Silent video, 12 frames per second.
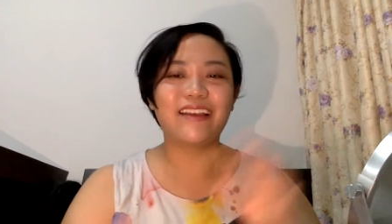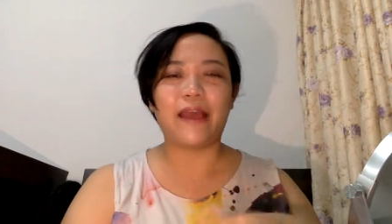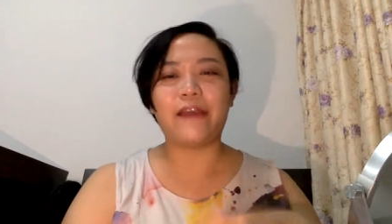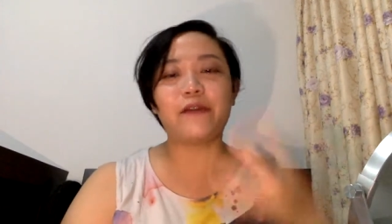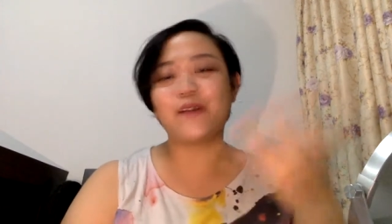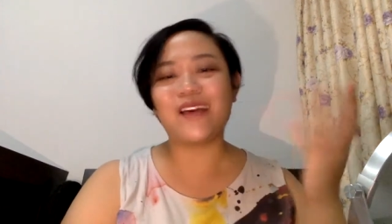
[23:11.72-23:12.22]

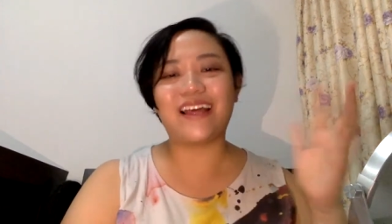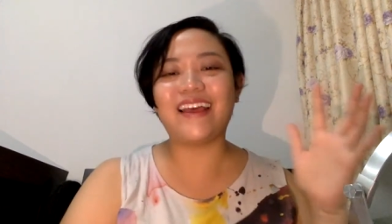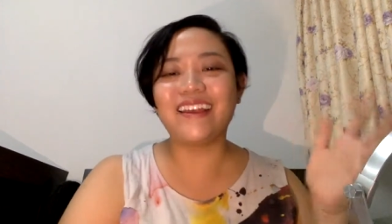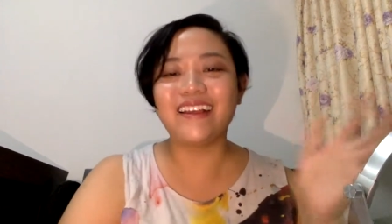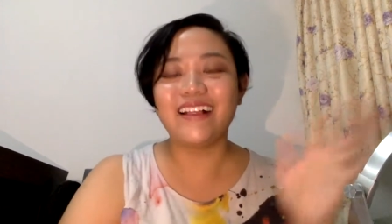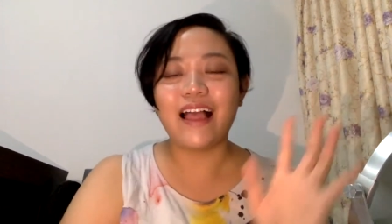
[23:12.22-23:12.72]
I don't know,
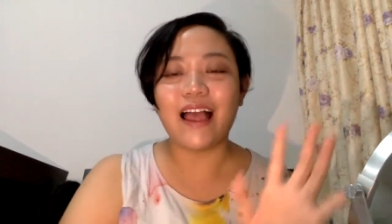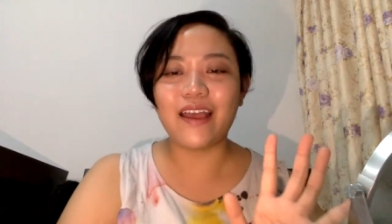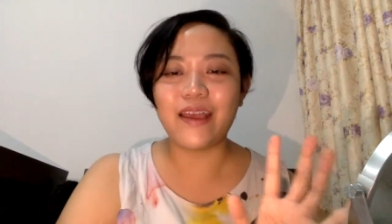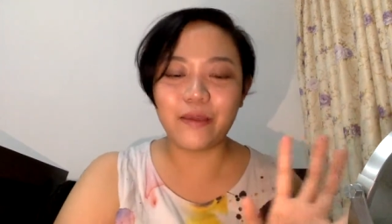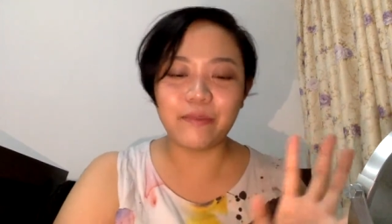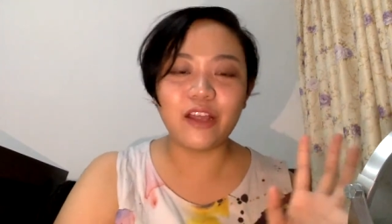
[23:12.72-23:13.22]
I
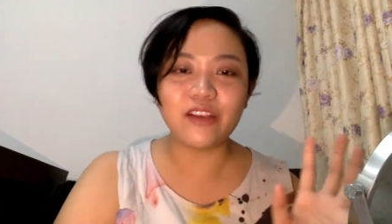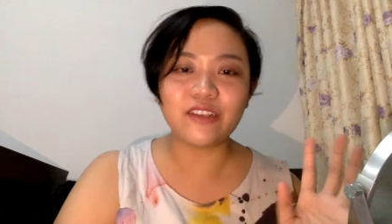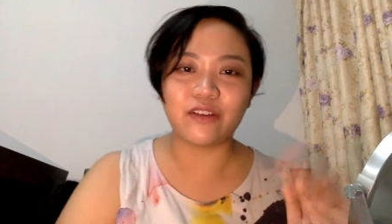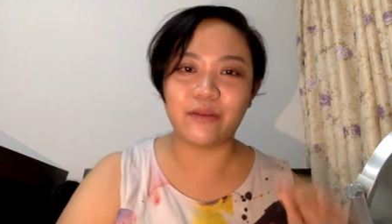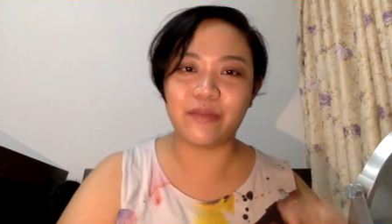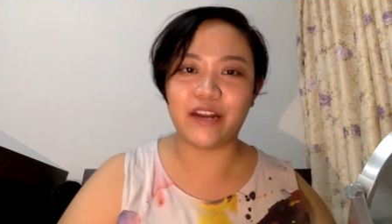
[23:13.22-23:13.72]
am lost
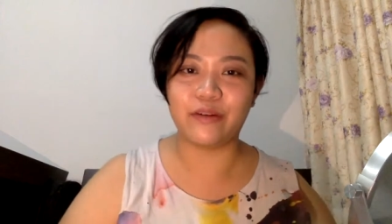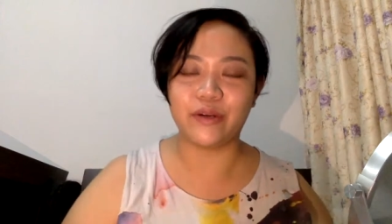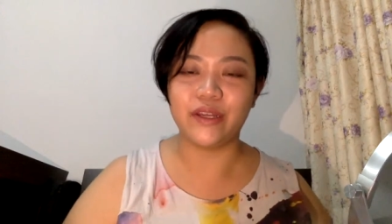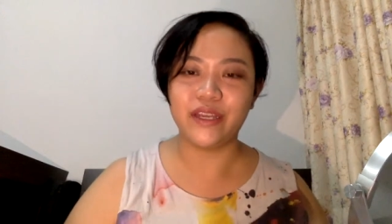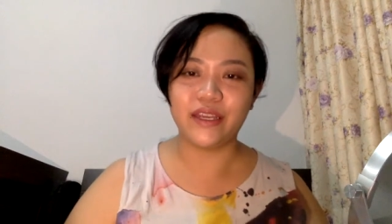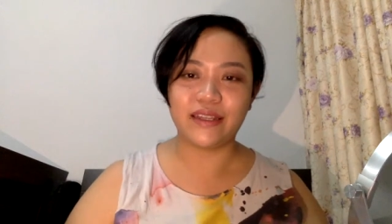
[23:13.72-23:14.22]
for a better
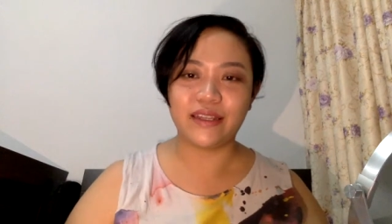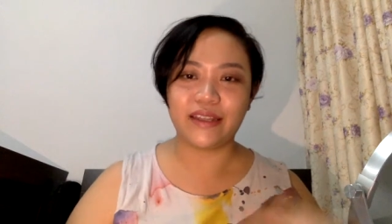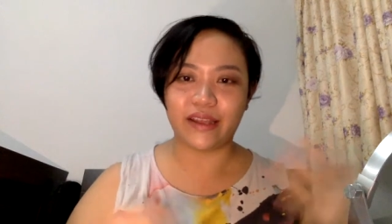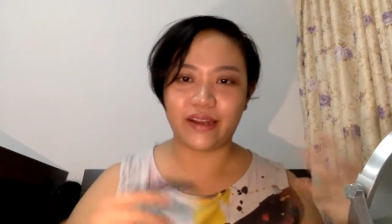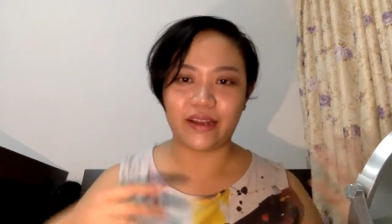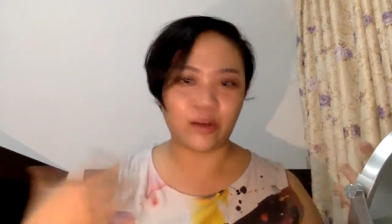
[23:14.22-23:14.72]
word,
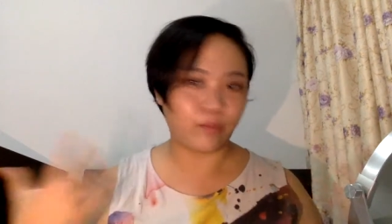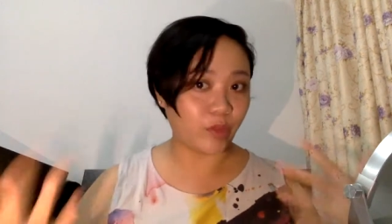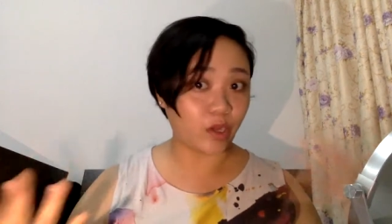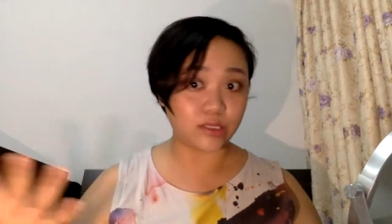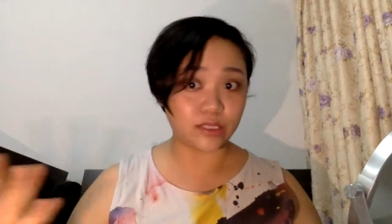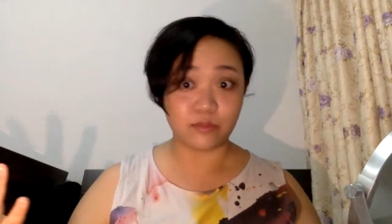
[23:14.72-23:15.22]
that
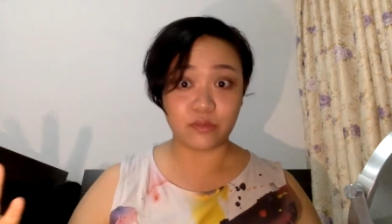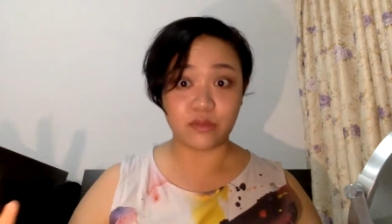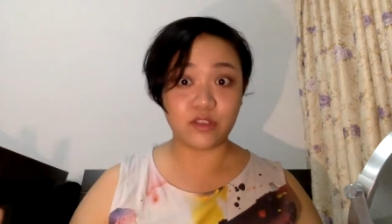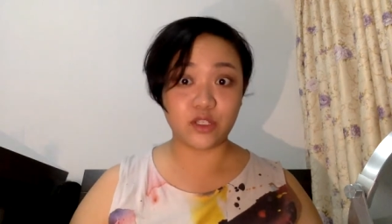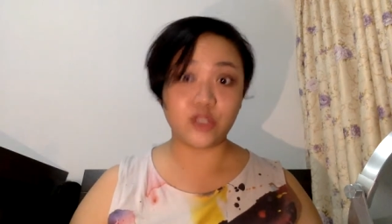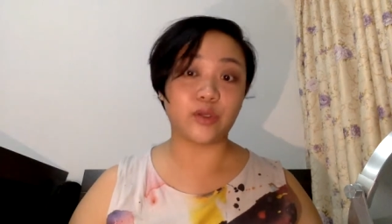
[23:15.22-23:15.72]
autumn
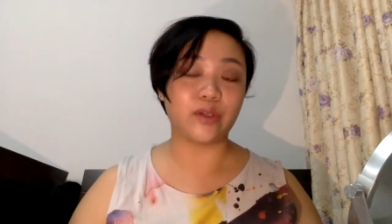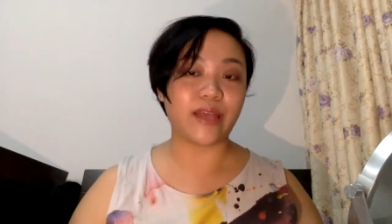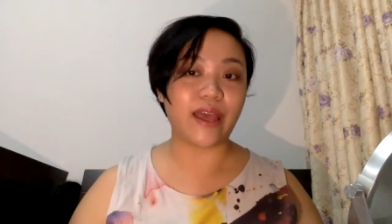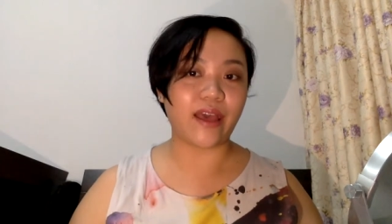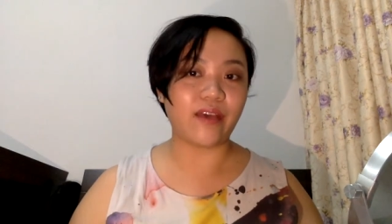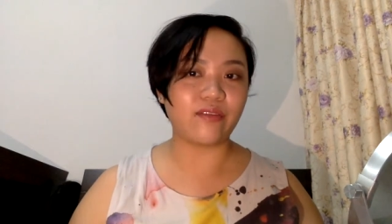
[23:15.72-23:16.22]
should
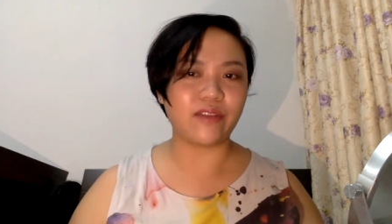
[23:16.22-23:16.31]
have.